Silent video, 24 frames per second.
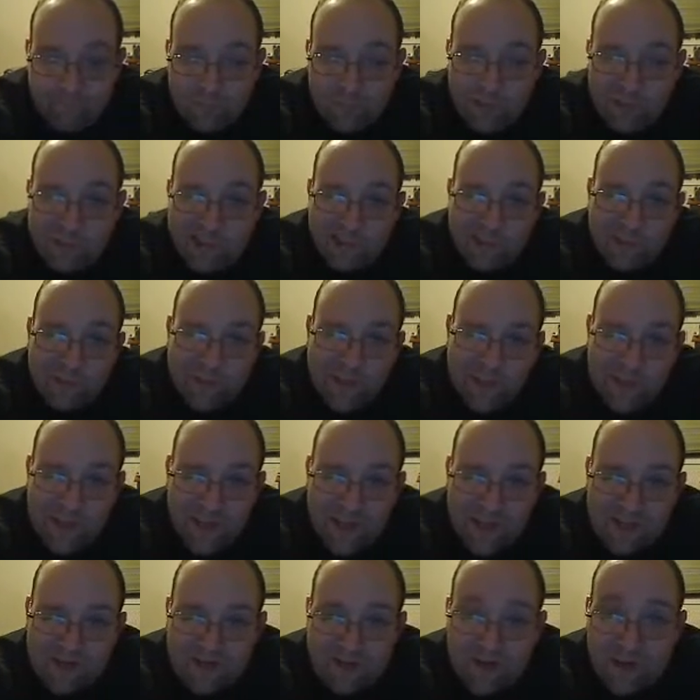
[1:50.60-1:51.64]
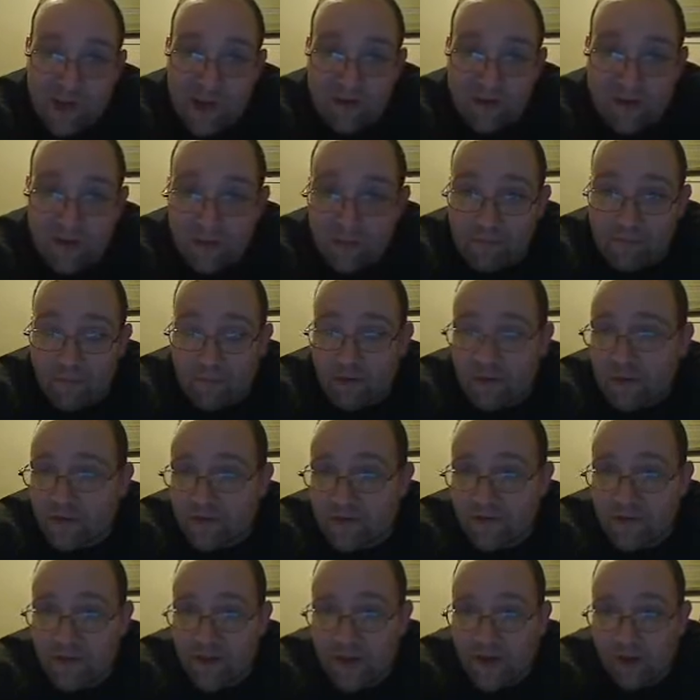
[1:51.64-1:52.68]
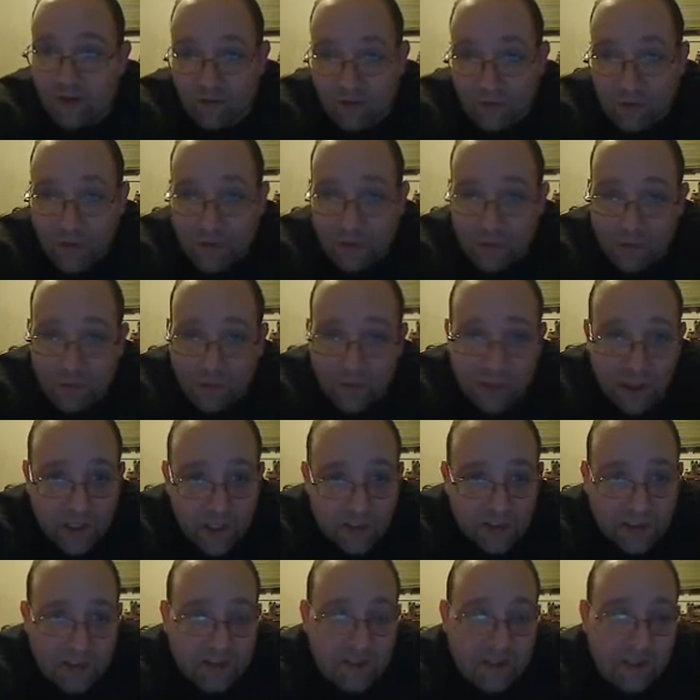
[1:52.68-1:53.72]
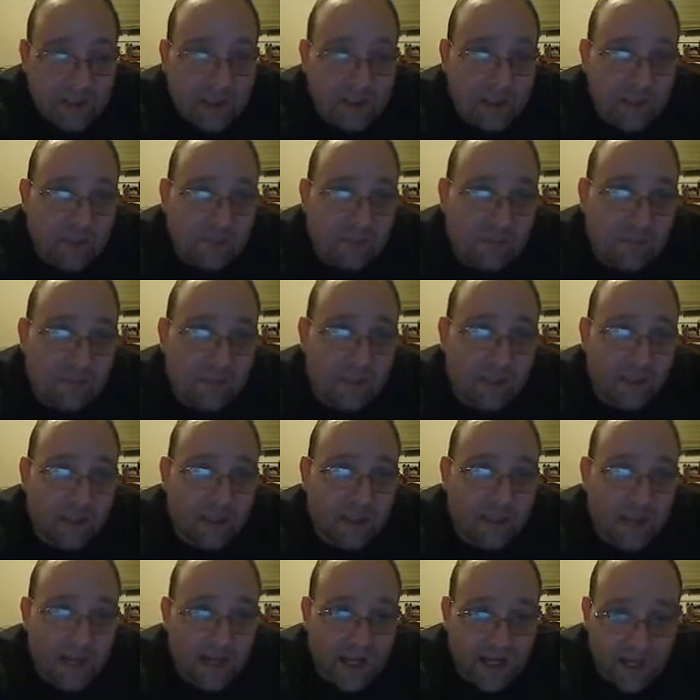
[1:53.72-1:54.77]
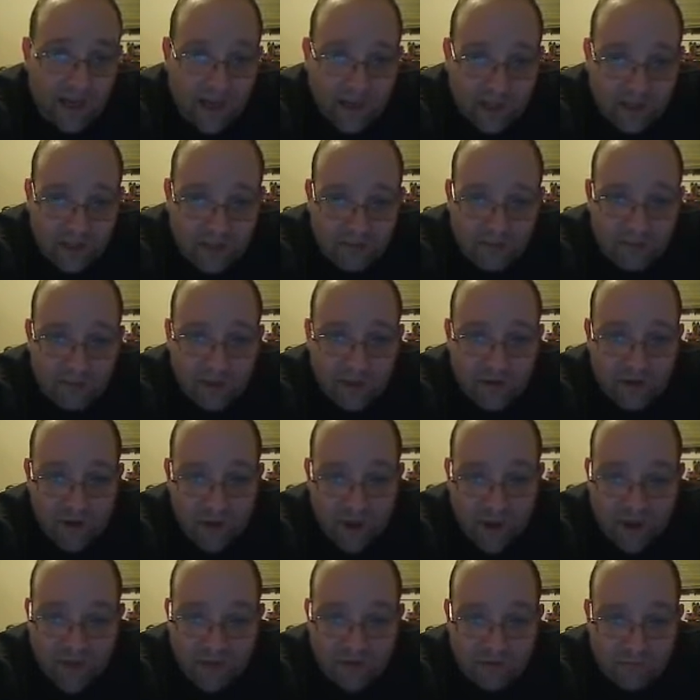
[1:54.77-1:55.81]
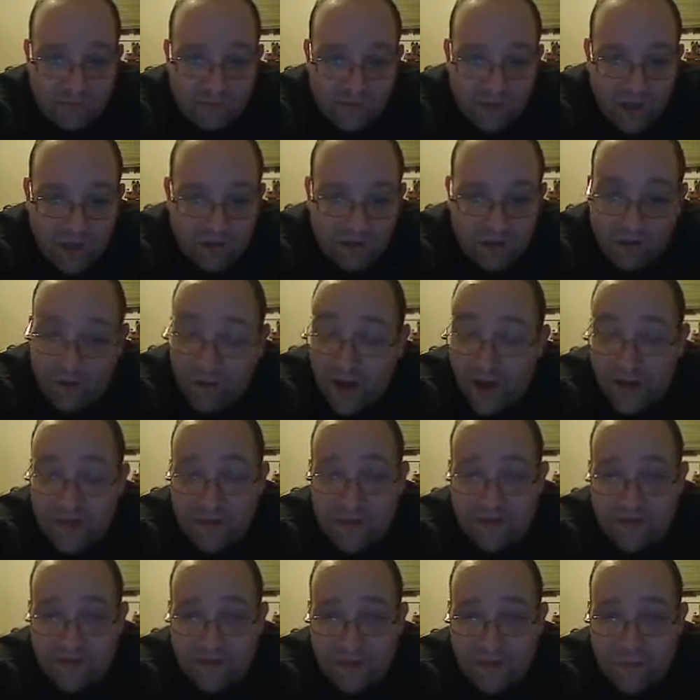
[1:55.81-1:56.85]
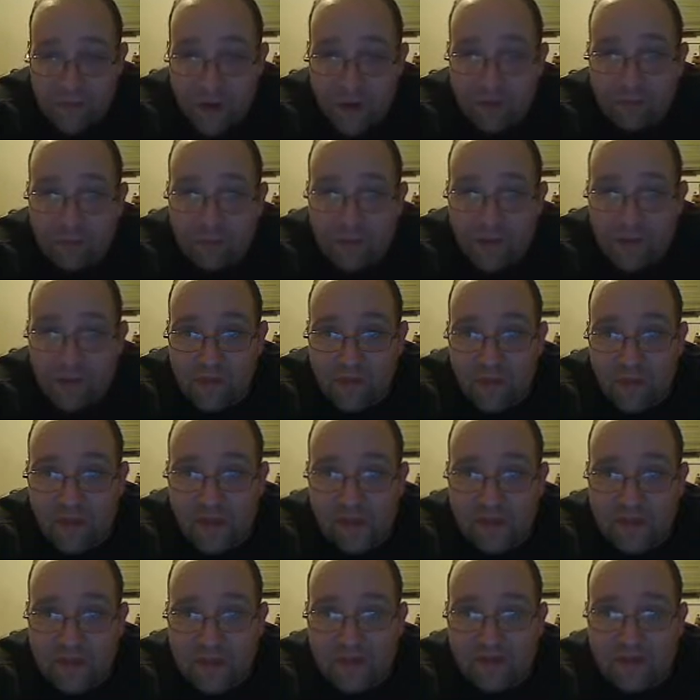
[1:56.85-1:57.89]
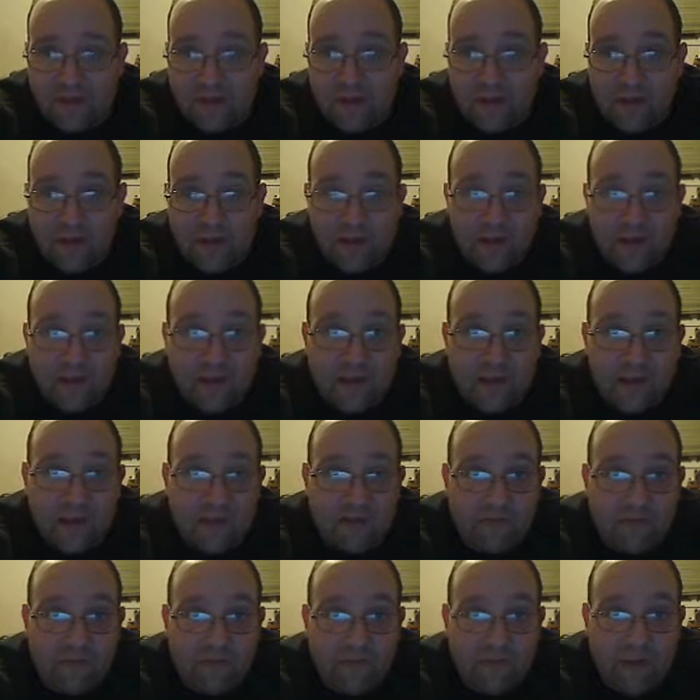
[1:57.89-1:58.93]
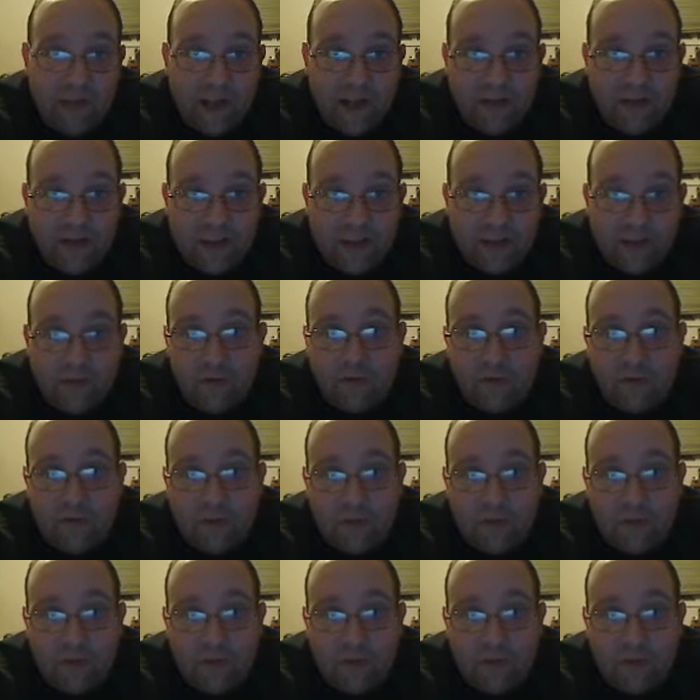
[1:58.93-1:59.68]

What was it, yesterday or day before yesterday? I don't remember when. But uh, I got it and read it. And all you guys that have emailed me and things, I, I've, I've got those.